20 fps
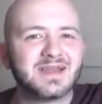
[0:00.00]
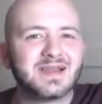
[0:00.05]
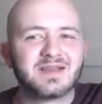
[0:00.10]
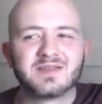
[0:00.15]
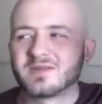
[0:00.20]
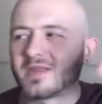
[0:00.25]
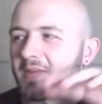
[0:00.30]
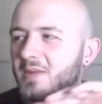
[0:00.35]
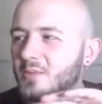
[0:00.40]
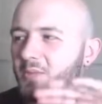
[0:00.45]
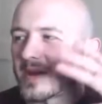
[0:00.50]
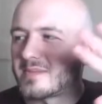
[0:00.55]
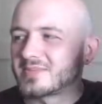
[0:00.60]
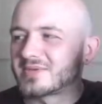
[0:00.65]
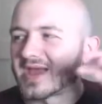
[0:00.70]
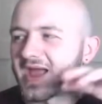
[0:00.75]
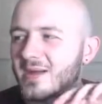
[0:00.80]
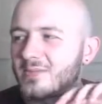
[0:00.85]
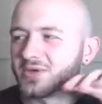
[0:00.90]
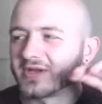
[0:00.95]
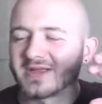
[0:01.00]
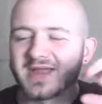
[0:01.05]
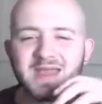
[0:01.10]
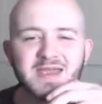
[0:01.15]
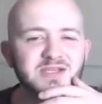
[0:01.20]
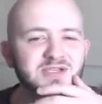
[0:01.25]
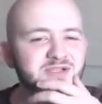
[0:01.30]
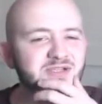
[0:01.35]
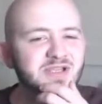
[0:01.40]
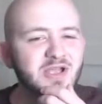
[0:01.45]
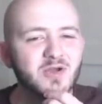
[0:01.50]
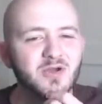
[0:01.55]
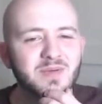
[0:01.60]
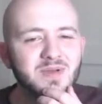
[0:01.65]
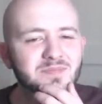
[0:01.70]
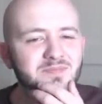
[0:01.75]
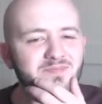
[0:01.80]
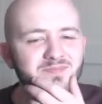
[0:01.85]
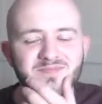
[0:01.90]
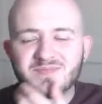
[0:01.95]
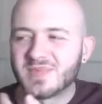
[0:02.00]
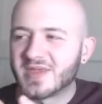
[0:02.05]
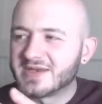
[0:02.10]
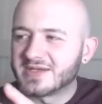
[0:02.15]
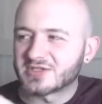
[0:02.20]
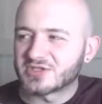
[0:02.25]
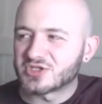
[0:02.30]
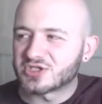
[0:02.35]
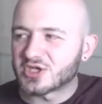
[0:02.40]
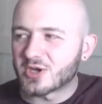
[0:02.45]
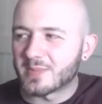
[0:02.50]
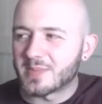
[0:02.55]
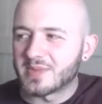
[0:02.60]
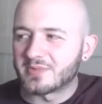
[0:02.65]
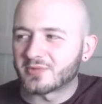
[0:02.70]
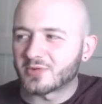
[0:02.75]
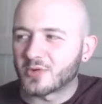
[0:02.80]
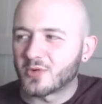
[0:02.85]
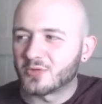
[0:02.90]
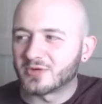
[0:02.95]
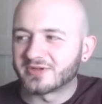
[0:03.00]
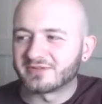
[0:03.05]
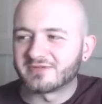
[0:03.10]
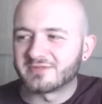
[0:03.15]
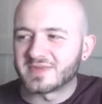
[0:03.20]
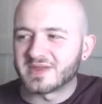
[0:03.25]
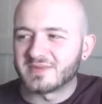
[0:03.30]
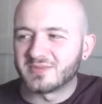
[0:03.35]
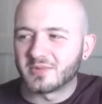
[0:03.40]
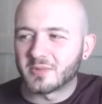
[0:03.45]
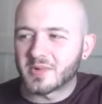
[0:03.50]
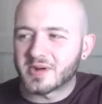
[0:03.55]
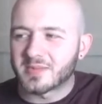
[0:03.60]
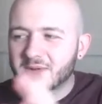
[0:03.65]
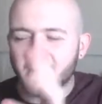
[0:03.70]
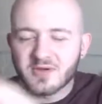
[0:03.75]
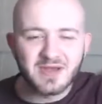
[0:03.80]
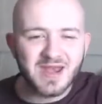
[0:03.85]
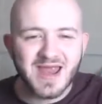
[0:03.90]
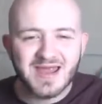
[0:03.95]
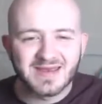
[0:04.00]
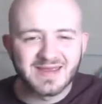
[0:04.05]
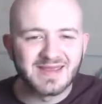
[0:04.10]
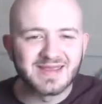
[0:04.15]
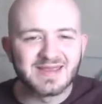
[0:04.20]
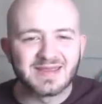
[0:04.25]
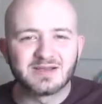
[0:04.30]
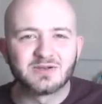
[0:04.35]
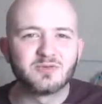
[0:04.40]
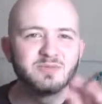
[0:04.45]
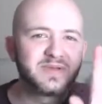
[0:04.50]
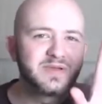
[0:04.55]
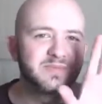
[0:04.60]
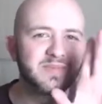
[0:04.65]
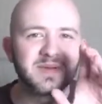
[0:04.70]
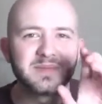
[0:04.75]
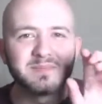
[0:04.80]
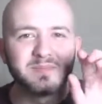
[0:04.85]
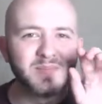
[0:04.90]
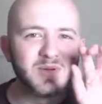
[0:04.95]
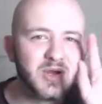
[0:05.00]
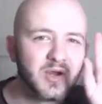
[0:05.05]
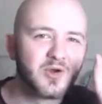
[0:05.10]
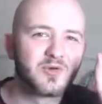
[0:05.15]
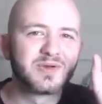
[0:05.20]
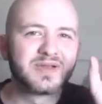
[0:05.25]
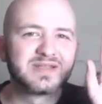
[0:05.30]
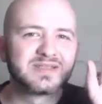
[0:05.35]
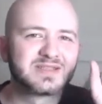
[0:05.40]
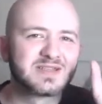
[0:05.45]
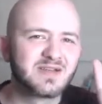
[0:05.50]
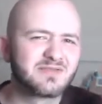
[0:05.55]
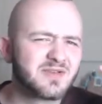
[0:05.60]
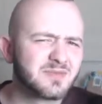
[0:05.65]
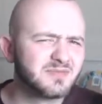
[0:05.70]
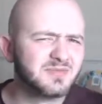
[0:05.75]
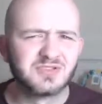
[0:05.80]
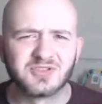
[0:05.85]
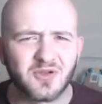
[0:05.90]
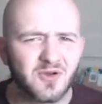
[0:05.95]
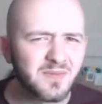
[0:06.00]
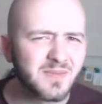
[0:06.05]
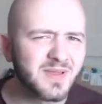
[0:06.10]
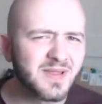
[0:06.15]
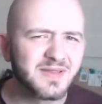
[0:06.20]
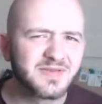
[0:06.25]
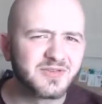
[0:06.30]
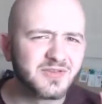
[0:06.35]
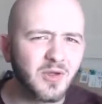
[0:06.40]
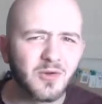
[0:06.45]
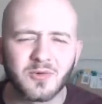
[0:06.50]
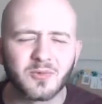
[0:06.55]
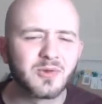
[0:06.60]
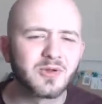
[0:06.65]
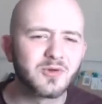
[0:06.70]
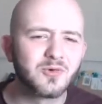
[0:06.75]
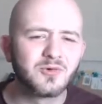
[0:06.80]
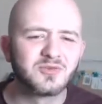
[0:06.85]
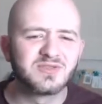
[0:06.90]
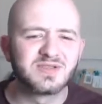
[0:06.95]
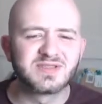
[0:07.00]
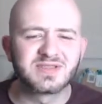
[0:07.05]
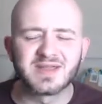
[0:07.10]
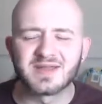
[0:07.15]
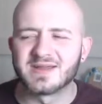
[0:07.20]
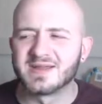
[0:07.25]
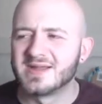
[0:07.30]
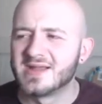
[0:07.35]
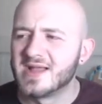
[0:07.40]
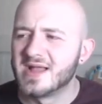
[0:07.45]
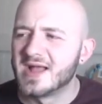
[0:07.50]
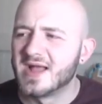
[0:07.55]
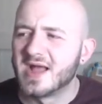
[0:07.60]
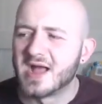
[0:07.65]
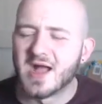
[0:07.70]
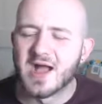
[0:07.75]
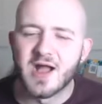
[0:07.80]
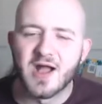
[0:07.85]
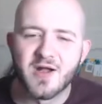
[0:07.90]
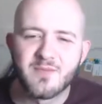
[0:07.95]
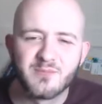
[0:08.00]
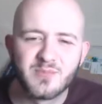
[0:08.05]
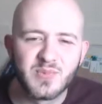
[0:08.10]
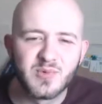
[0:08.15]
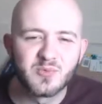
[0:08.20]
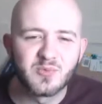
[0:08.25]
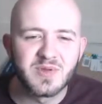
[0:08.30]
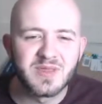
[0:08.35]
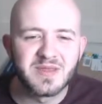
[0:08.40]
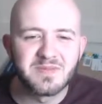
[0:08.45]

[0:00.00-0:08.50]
like the webcam will occasionally go a bit, like, it doesn't show up in the recording for me, but when I'm going to edit it, it'll be a bit blurry and stuff. I'm sorry about that, don't know what causes it. But it